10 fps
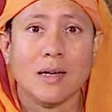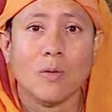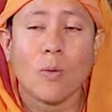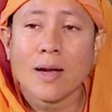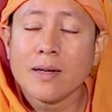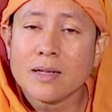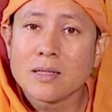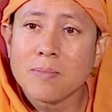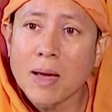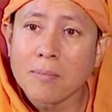Why does
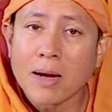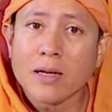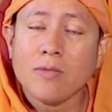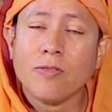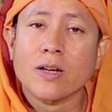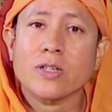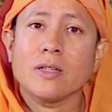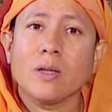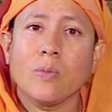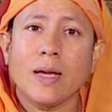my mind
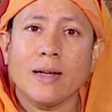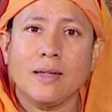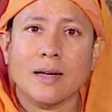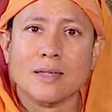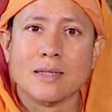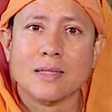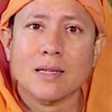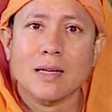function the way it does?